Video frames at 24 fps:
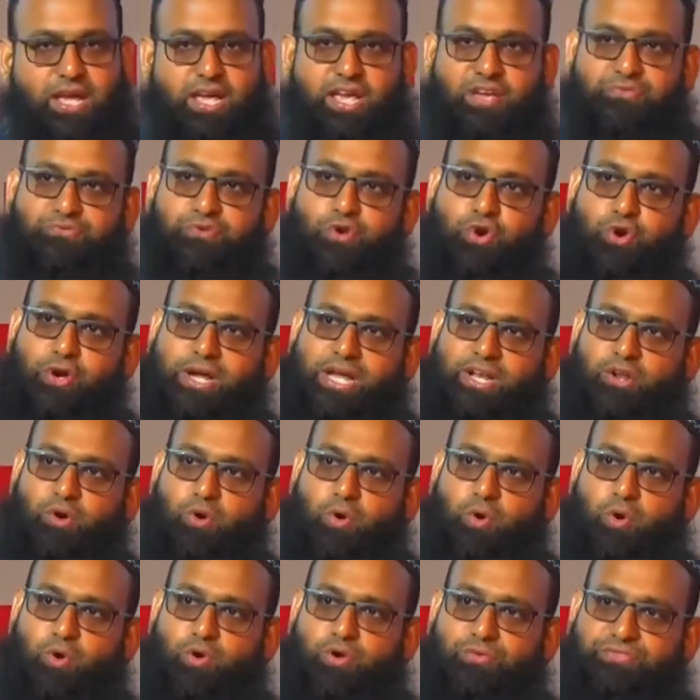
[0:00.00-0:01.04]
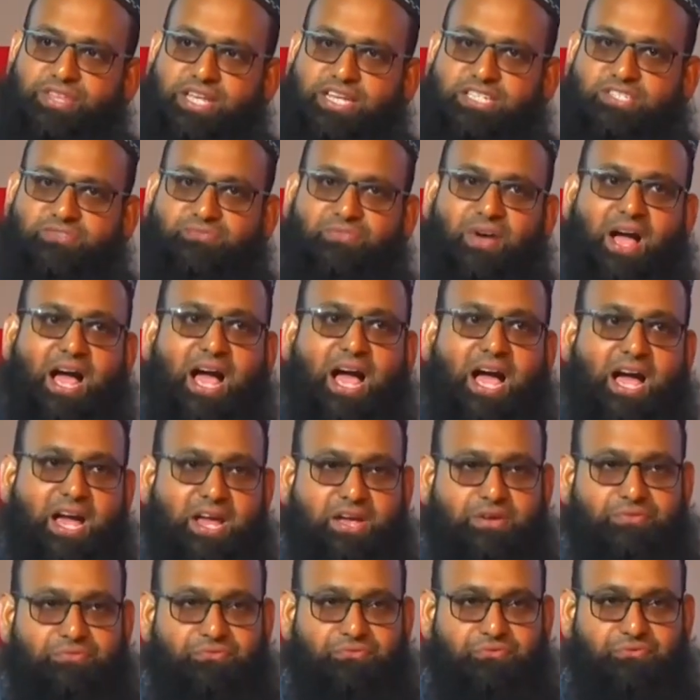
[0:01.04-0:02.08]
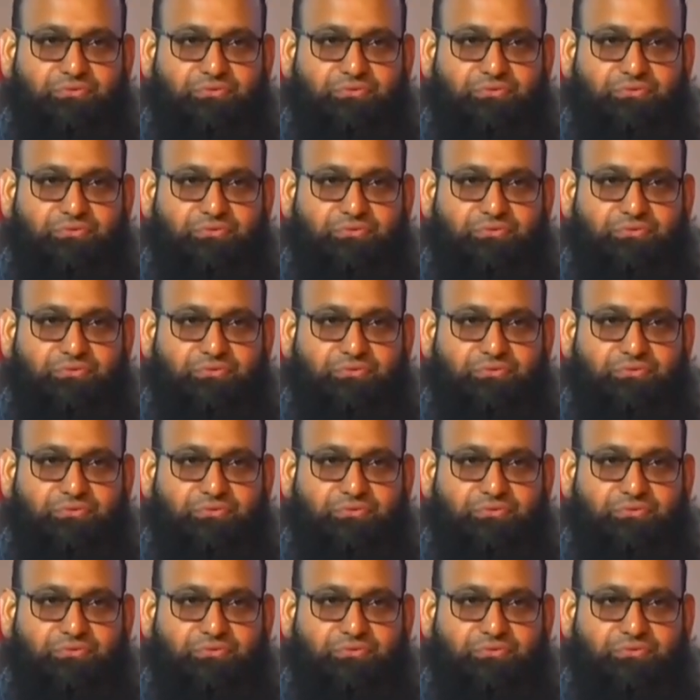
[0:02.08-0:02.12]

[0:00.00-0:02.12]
If you look at all of these five,